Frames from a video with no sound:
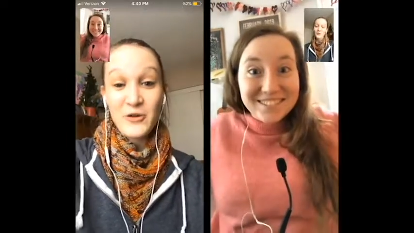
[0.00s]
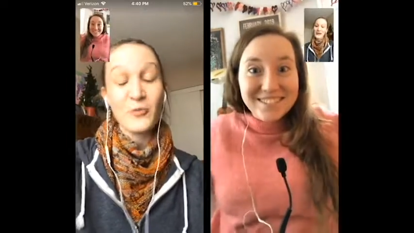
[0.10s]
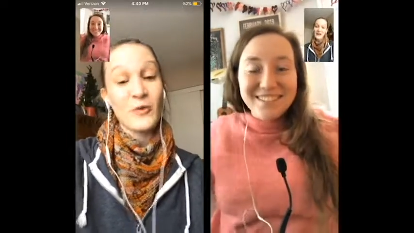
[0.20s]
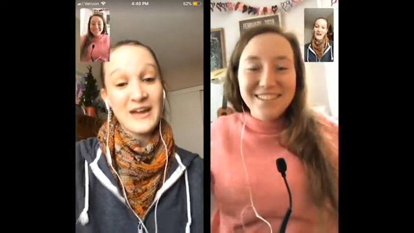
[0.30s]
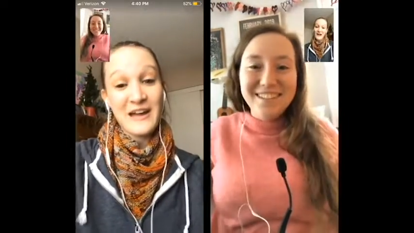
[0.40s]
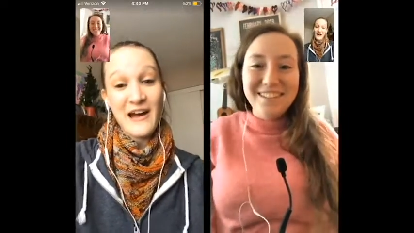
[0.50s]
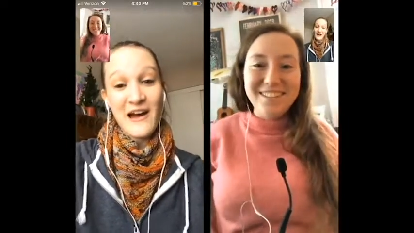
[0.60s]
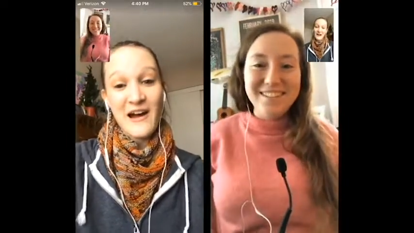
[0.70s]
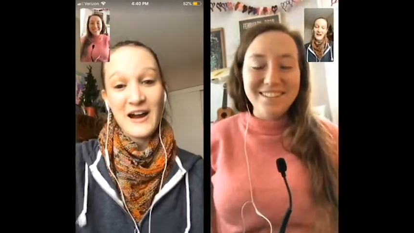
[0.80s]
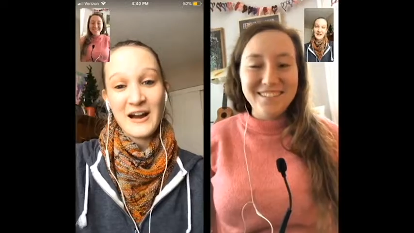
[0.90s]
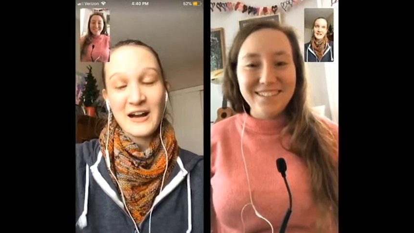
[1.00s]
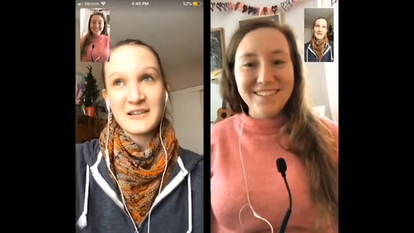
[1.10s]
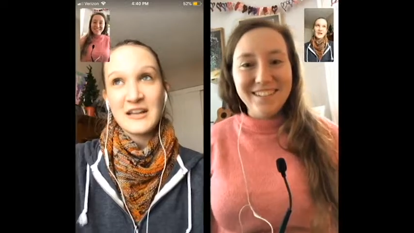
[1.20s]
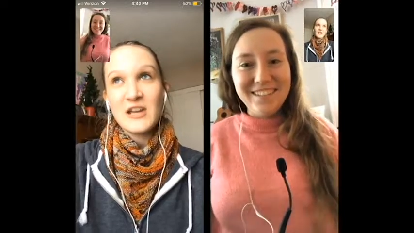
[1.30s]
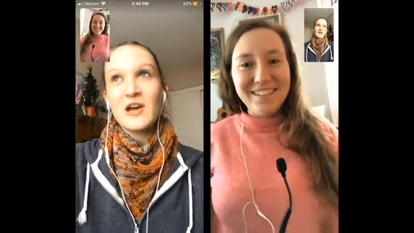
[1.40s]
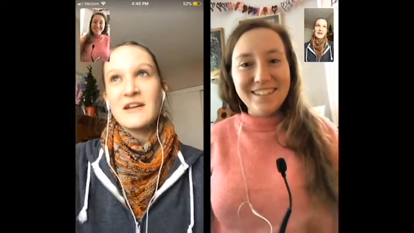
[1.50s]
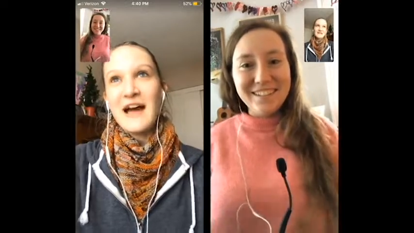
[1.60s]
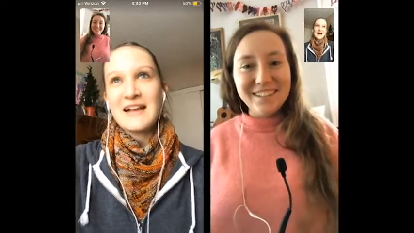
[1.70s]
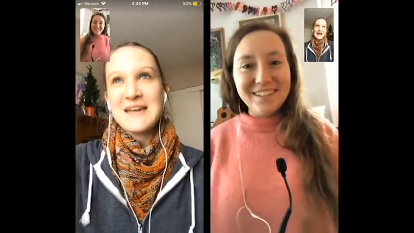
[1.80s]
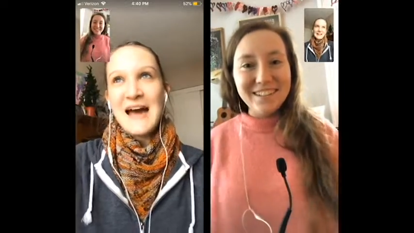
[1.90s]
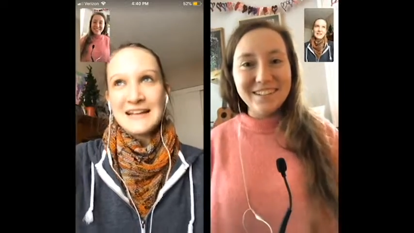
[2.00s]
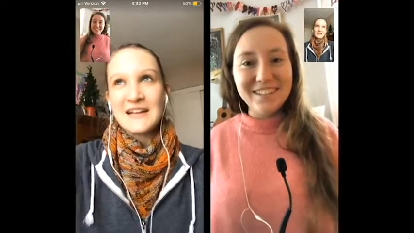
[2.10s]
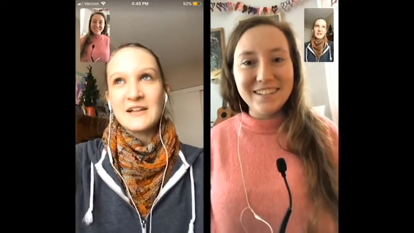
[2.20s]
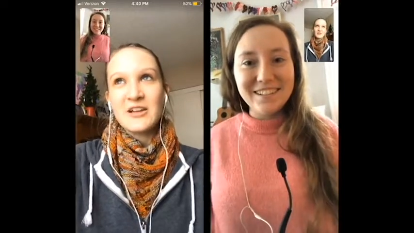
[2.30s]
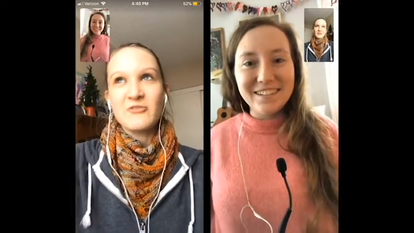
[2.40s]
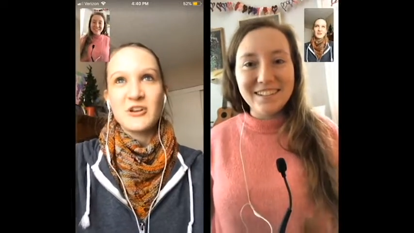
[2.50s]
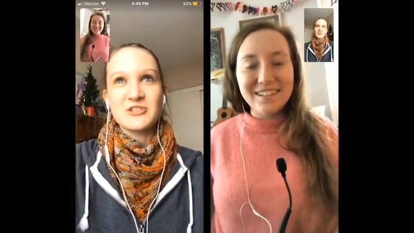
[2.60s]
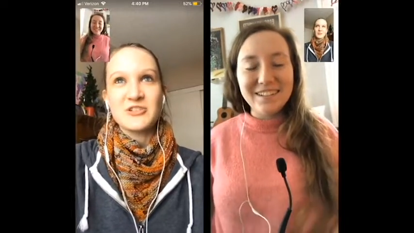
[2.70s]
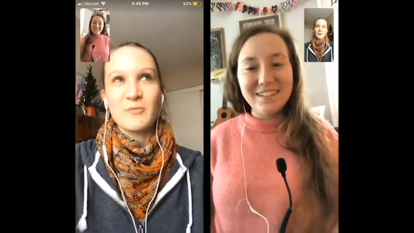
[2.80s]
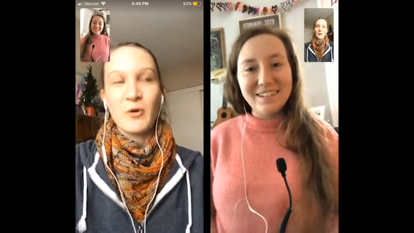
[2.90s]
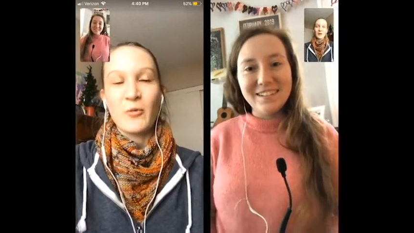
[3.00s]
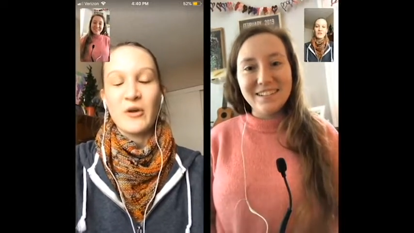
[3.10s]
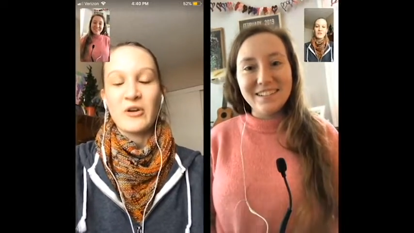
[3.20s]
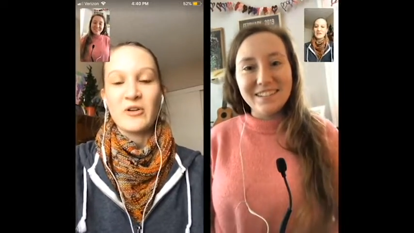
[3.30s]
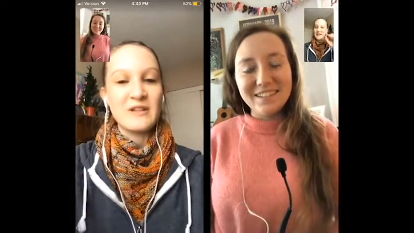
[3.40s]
Speaker 1: We are not technically officially, but we're